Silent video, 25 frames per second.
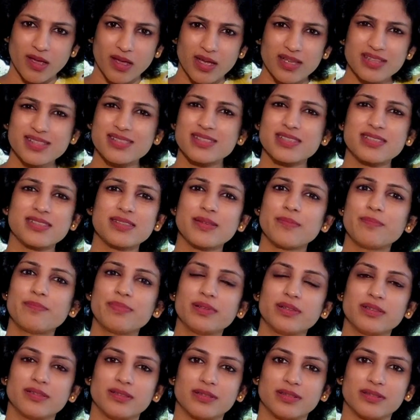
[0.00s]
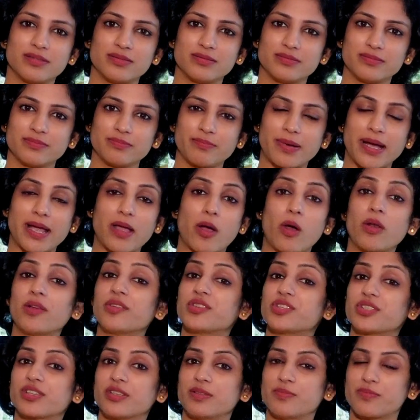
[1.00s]
it's a simple
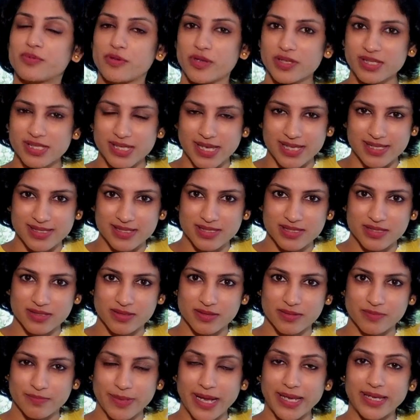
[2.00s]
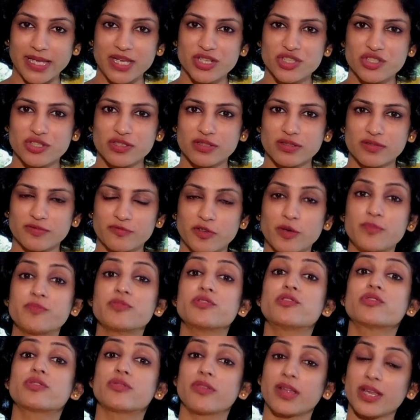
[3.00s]
biological process by nature for
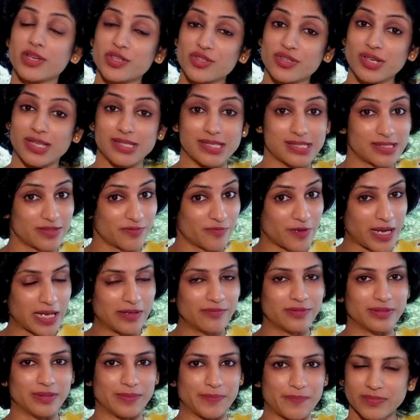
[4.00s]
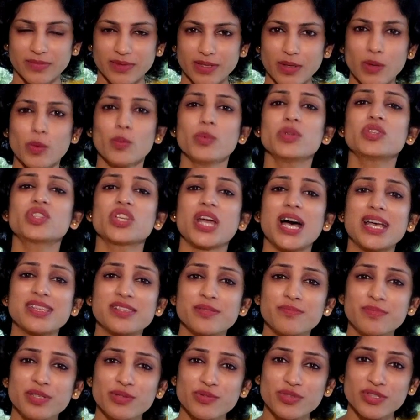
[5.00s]
procreation and survival, which has a
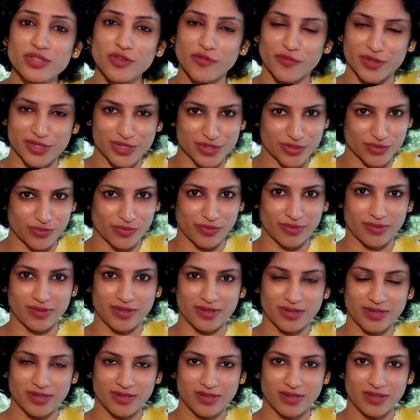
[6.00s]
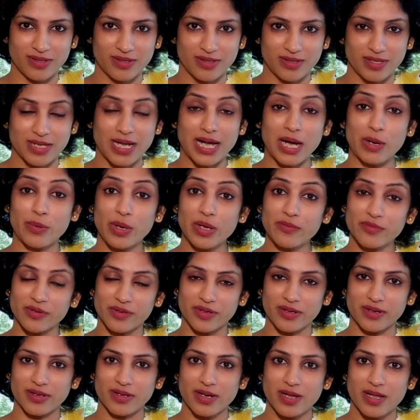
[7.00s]
beauty of its own. However,
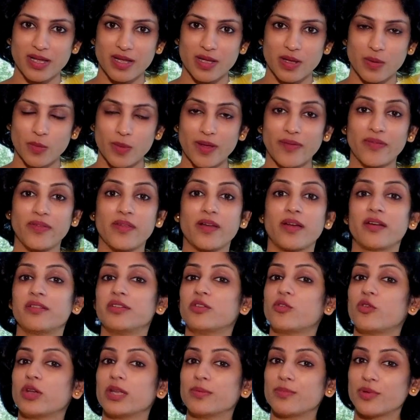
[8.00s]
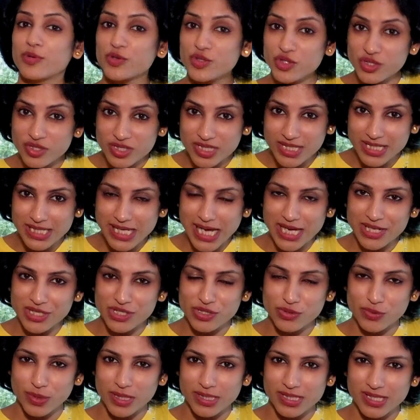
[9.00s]
when there are no emotions attached
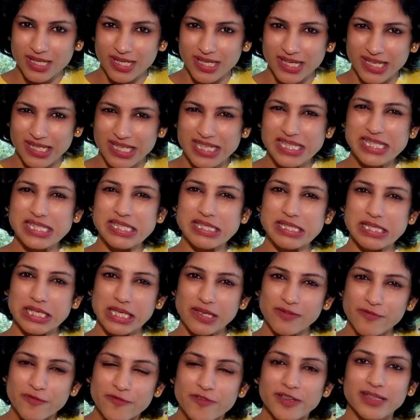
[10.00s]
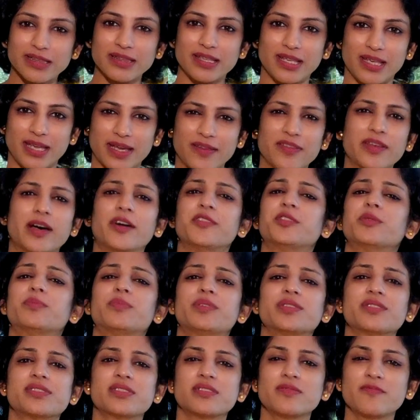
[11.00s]
to it, it's filthy and the other
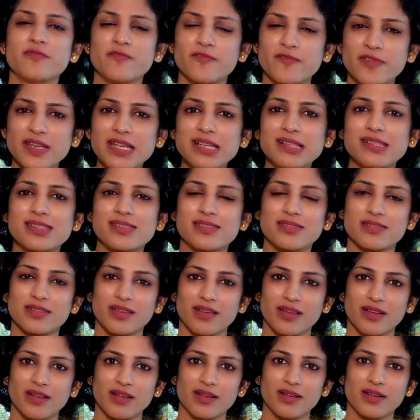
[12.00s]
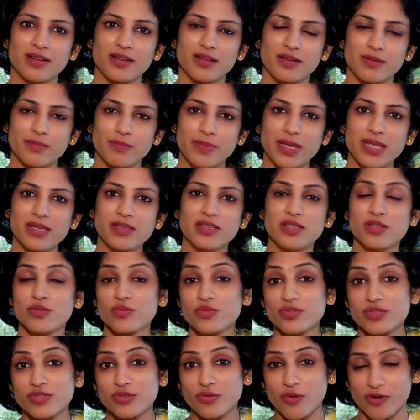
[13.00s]
person feels being
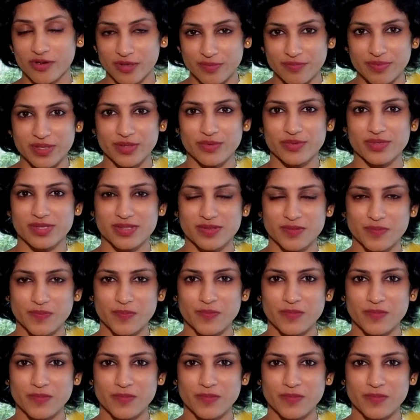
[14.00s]
used or abused.